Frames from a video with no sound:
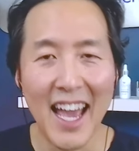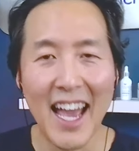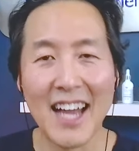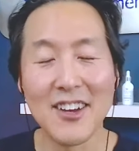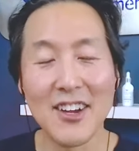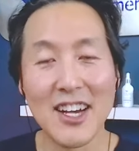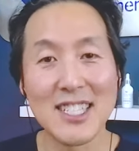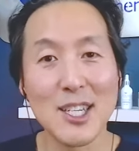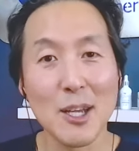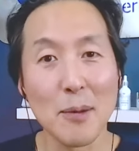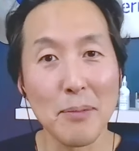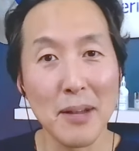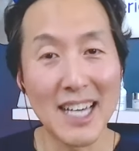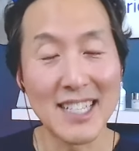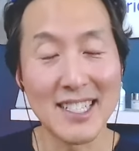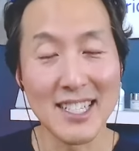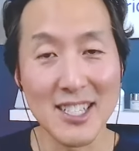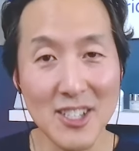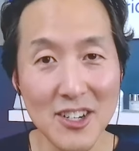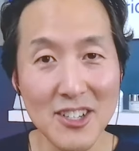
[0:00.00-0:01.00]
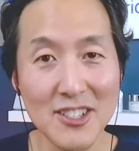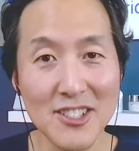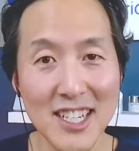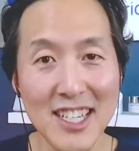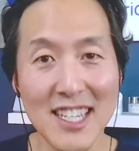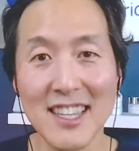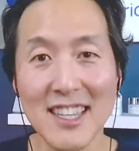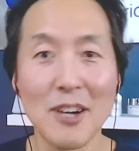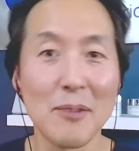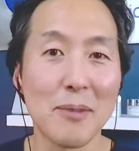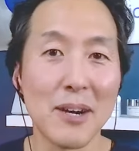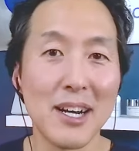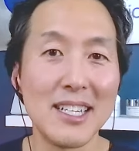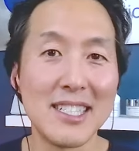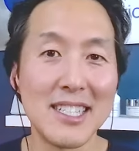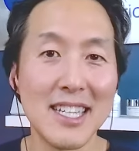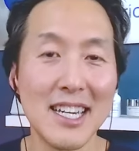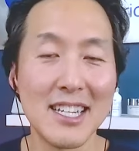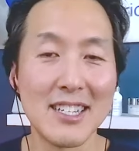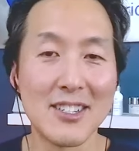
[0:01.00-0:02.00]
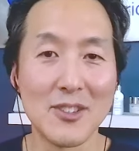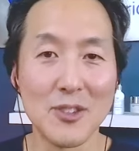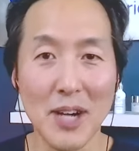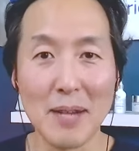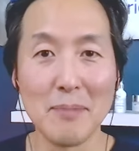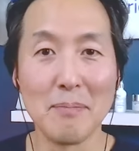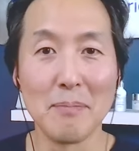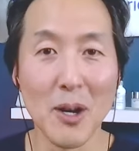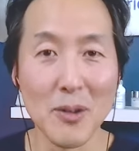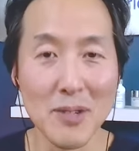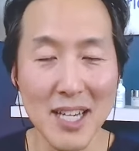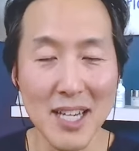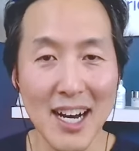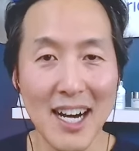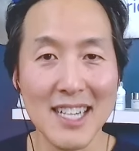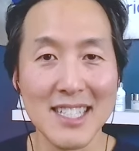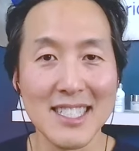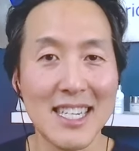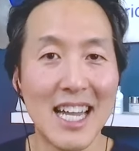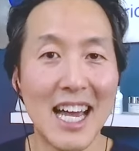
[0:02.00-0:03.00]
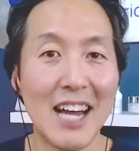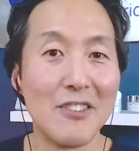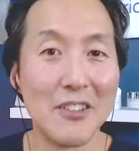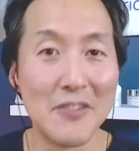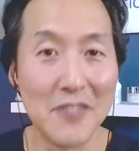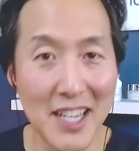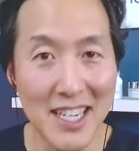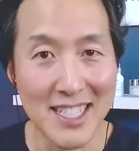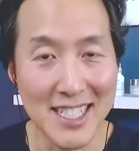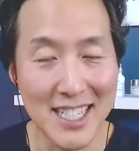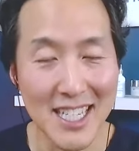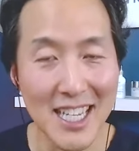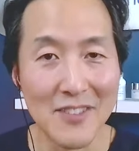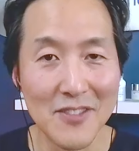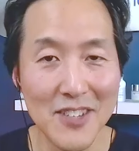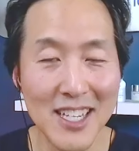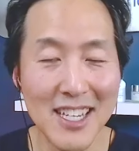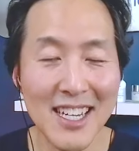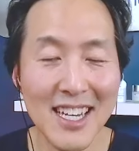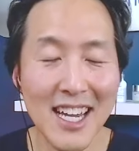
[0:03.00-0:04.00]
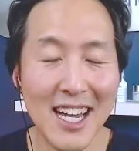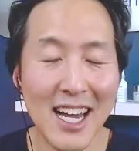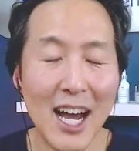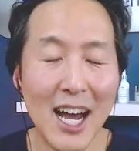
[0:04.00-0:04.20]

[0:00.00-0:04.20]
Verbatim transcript: And you ask a plastic surgeon, and they'll probably say, try Botox and have a facelift.